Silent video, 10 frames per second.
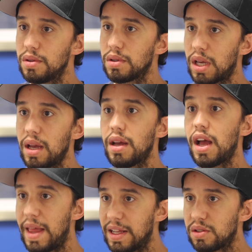okay?
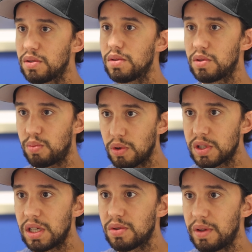And that's more
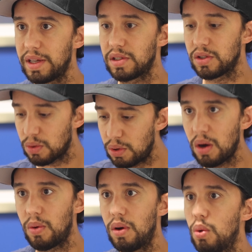centralized. So
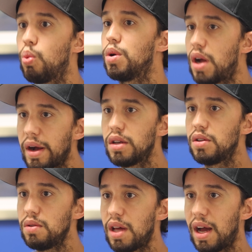no, we're not
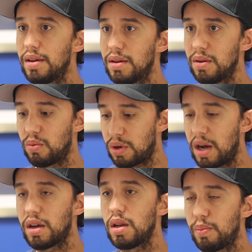going to do that. We're
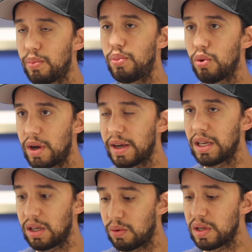not going
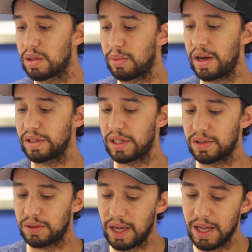to increase the block
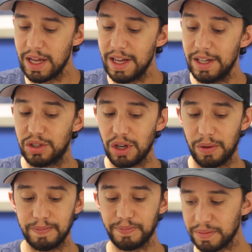size, okay?
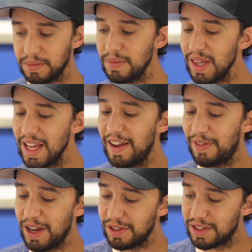So
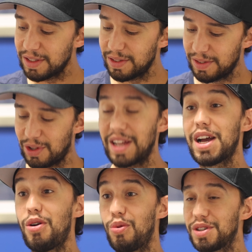so that's
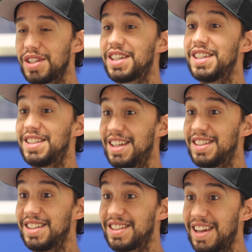how it works. It's a
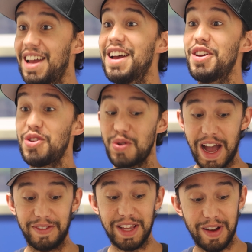consensus, okay? You
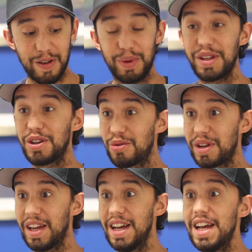have to have everybody
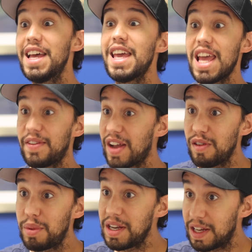agree. If
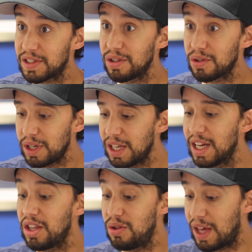everybody doesn't agree,
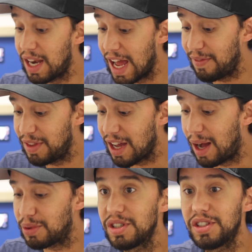you then have the
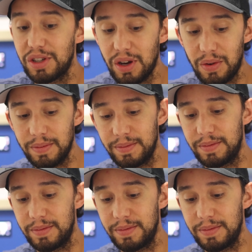option to go,